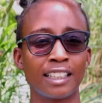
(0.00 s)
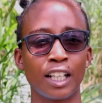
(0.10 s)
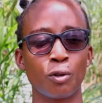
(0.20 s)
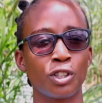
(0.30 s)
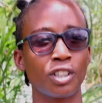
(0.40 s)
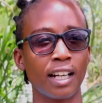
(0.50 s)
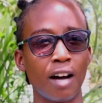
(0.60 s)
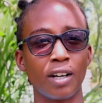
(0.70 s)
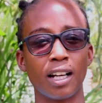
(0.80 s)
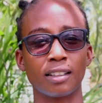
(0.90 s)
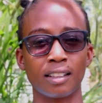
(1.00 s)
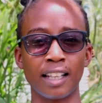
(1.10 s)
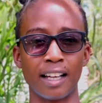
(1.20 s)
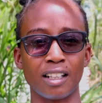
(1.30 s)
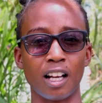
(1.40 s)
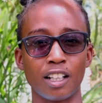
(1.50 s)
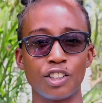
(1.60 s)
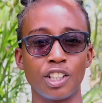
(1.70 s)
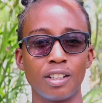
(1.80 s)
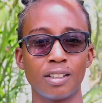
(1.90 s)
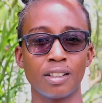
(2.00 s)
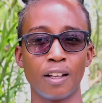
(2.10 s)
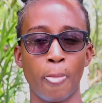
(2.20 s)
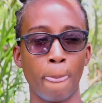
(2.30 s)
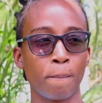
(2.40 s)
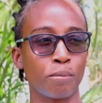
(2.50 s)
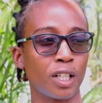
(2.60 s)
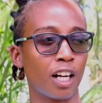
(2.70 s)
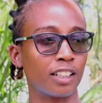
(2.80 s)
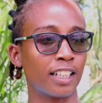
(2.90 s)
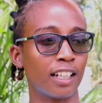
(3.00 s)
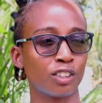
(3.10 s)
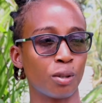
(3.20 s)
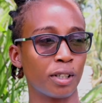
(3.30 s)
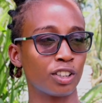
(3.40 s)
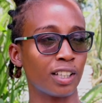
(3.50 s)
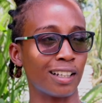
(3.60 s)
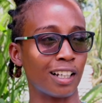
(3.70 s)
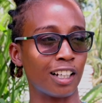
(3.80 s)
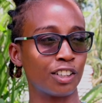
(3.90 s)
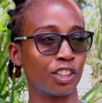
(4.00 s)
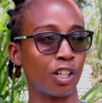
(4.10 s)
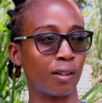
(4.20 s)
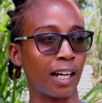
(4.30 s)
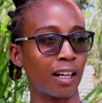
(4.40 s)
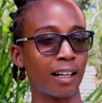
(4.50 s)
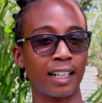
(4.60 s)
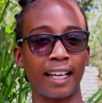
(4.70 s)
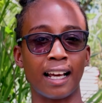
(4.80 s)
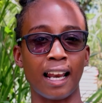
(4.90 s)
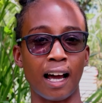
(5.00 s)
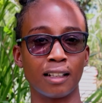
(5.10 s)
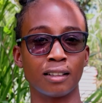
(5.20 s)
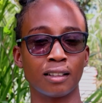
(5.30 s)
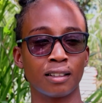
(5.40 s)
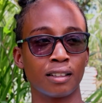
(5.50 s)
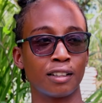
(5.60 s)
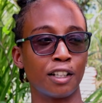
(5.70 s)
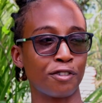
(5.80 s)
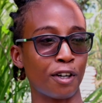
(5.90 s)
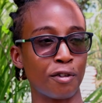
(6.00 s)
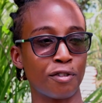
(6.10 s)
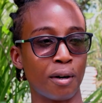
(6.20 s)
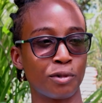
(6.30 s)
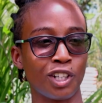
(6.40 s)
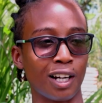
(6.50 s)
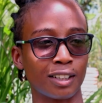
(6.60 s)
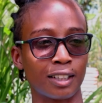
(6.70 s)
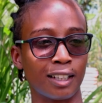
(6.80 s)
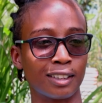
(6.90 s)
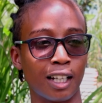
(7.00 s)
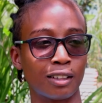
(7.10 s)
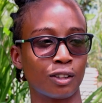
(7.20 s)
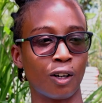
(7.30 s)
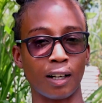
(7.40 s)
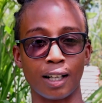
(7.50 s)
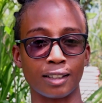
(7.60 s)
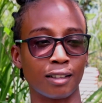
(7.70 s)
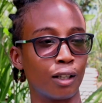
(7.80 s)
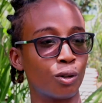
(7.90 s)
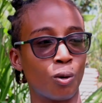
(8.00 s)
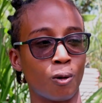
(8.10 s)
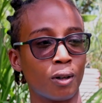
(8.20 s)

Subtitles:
think we should have a lot of technologies, because there's so much technology now that could clear land, different from tractors and cutlass and hoe.